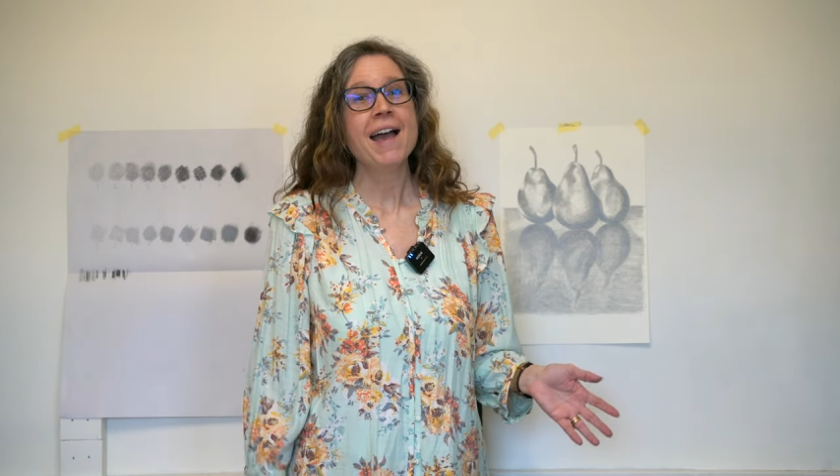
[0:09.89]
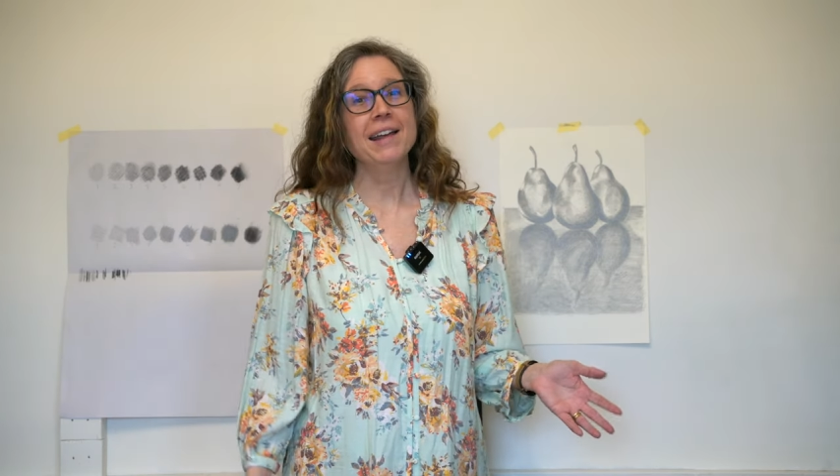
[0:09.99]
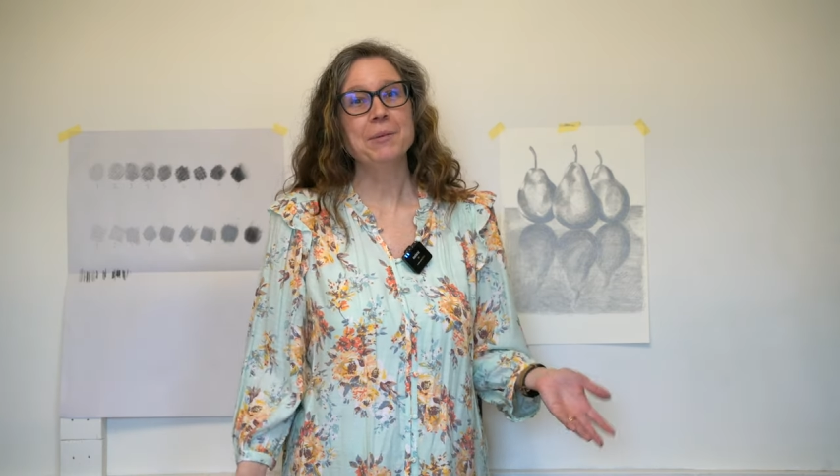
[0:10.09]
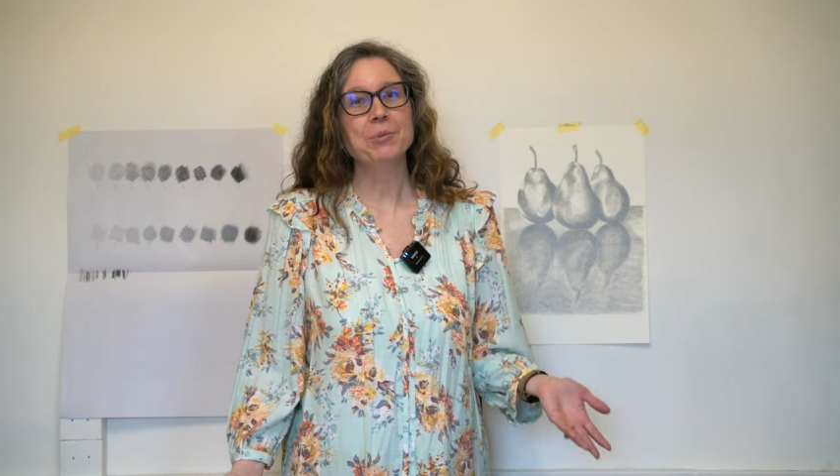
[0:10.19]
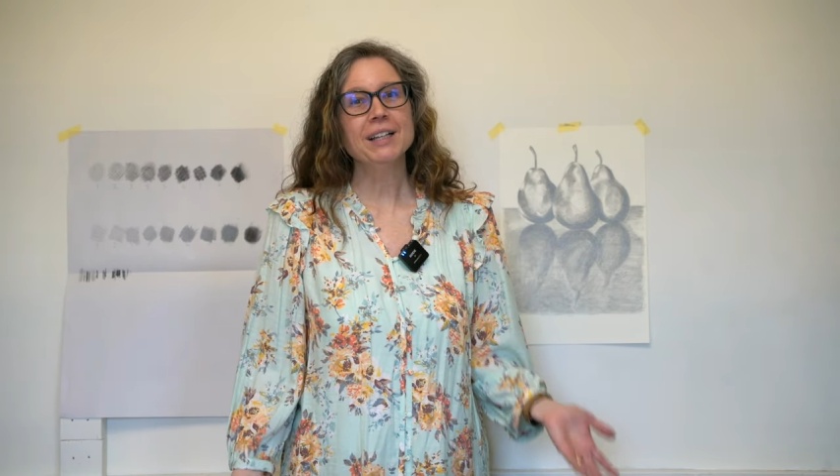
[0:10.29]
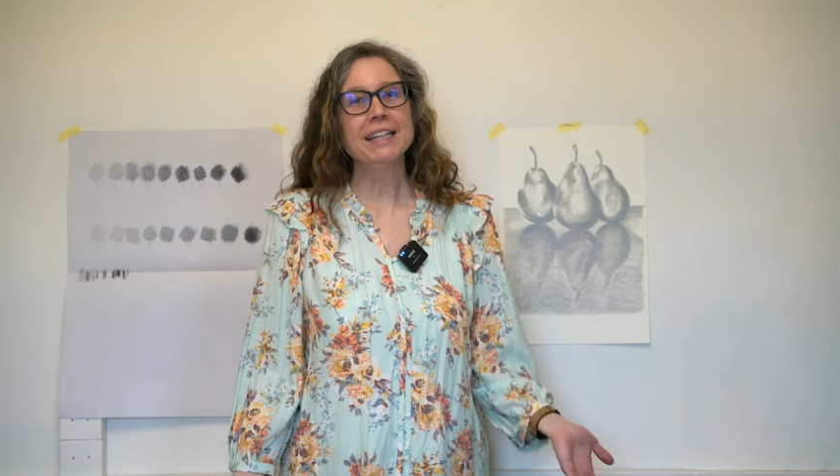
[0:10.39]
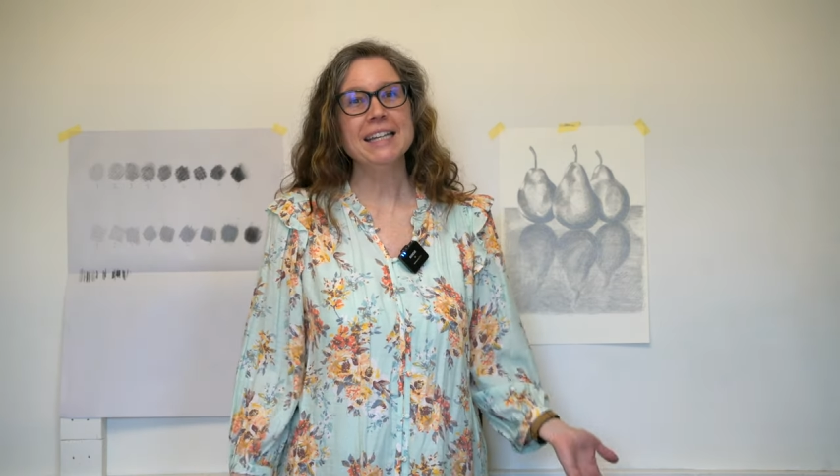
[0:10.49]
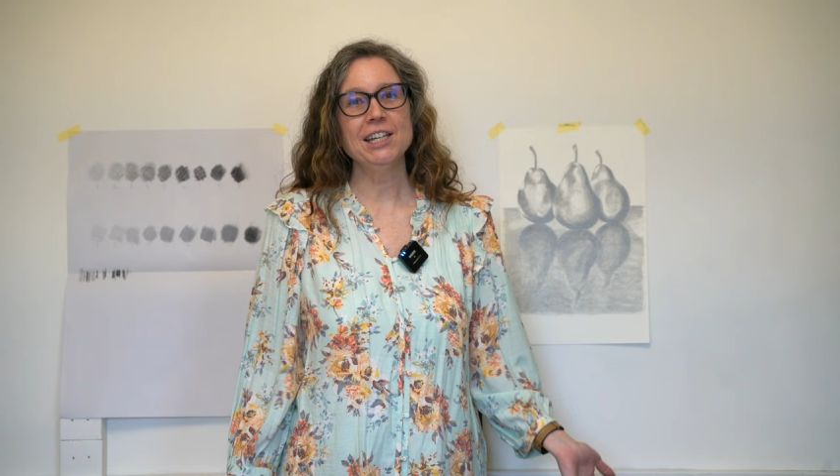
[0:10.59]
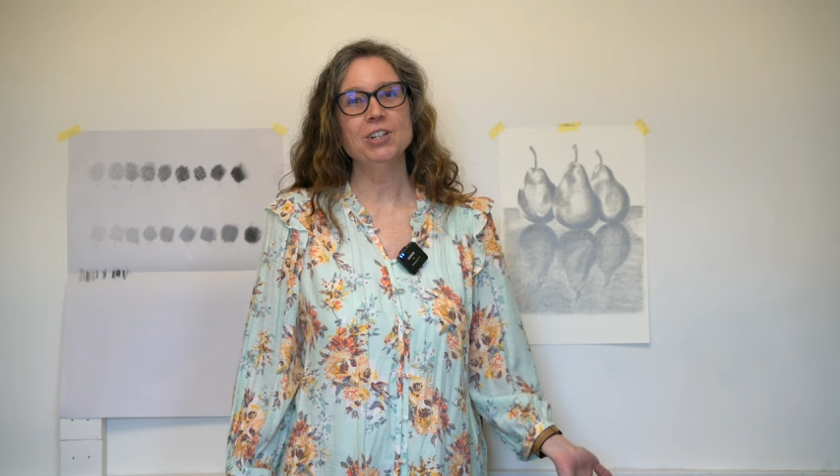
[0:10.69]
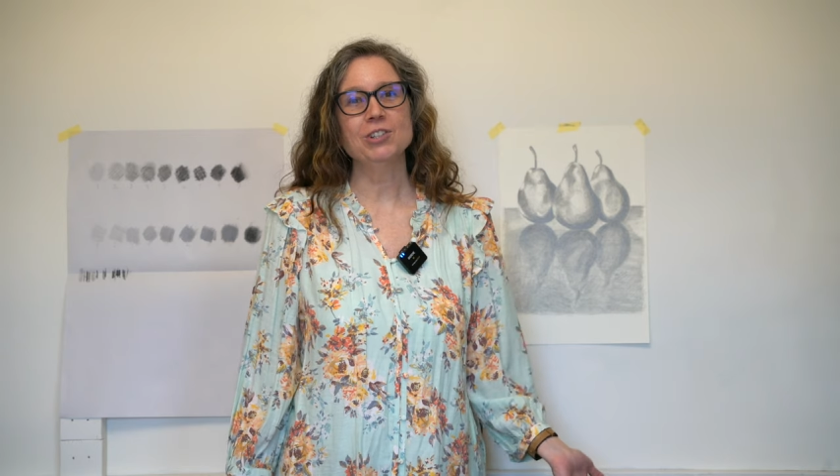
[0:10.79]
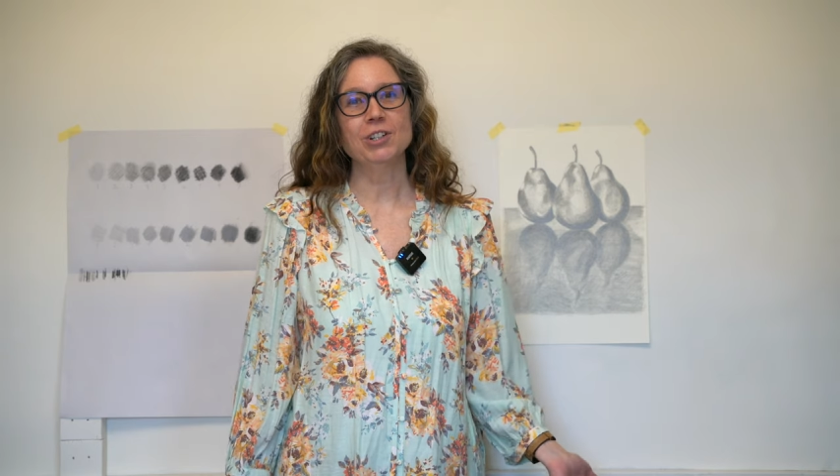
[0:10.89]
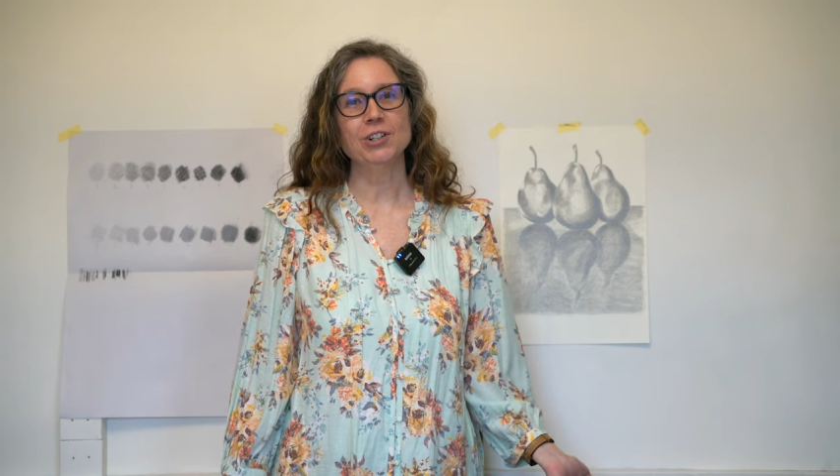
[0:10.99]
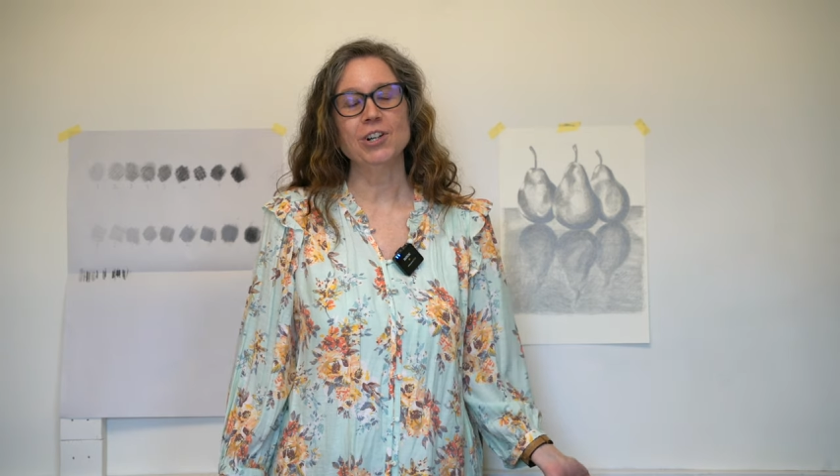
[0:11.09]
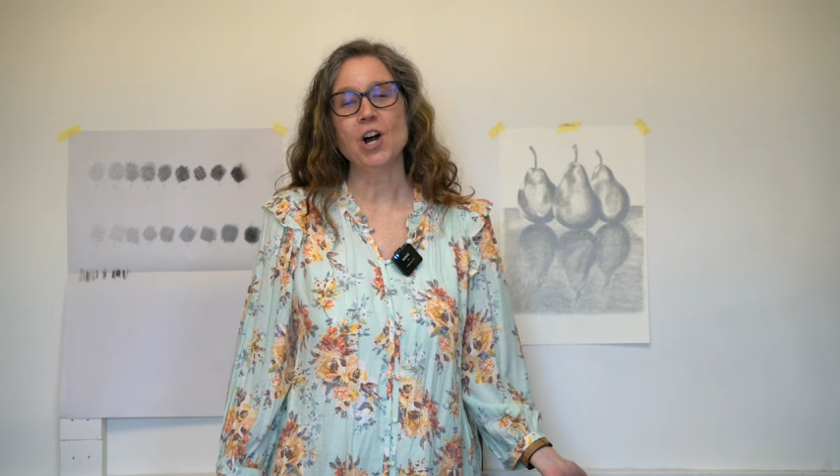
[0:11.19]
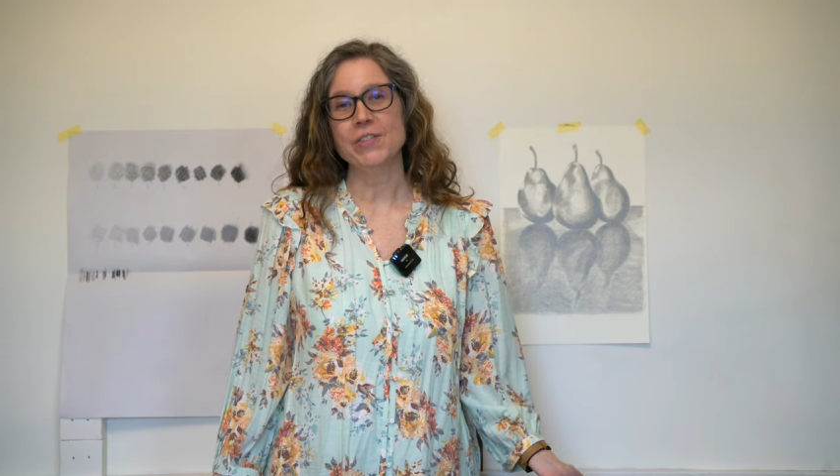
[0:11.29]
and I'm really eager to
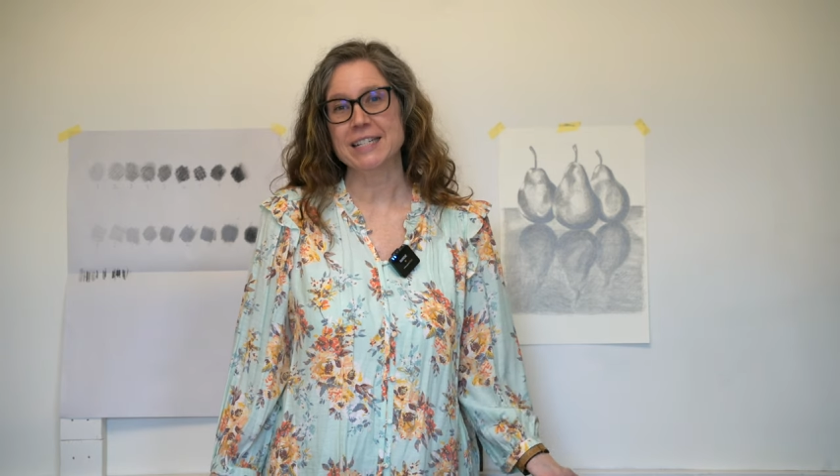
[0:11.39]
learn all the